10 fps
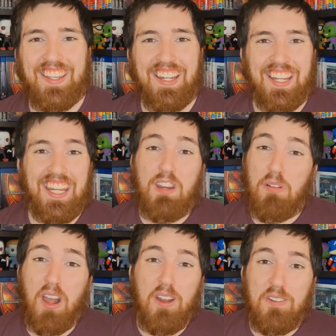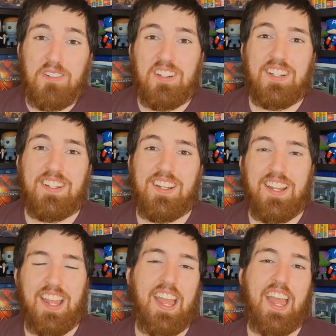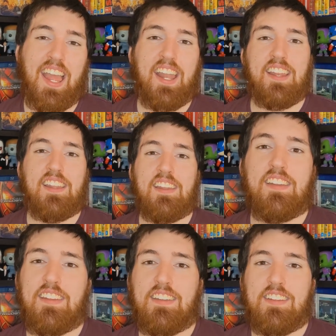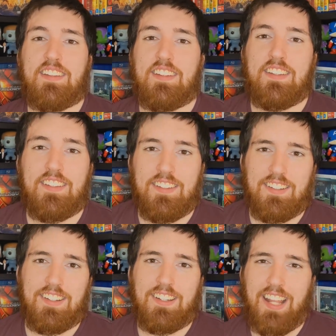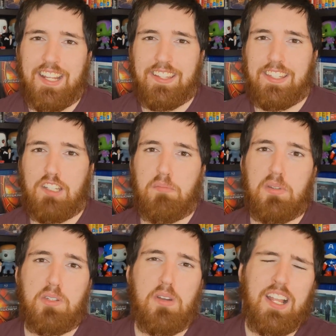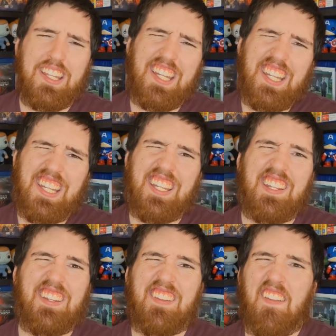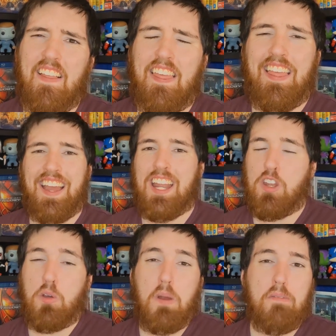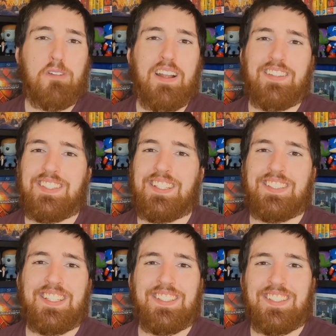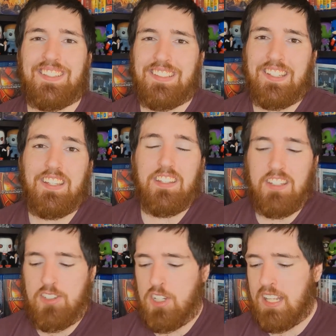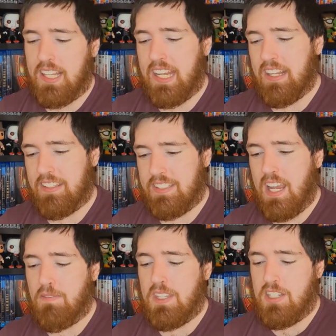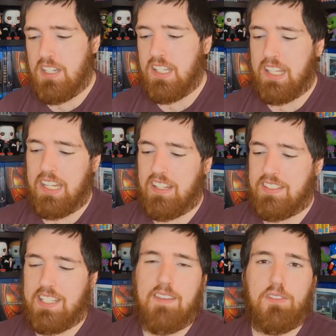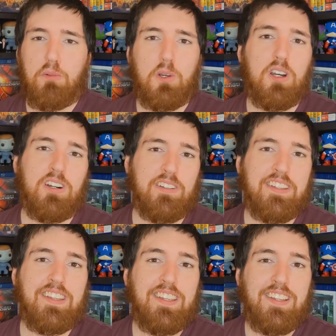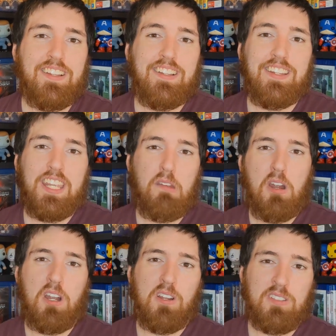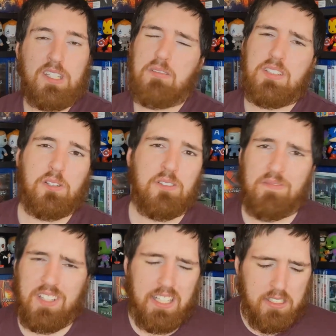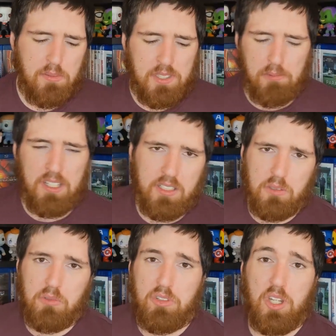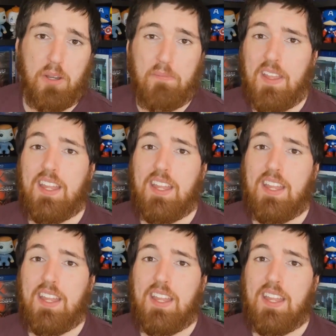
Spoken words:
And Hero. And Nathan Petrelli. And whoever else existed. The cheerleader. Save the cheerleader, save the world. Heroes. It was cool. This was a really cool show.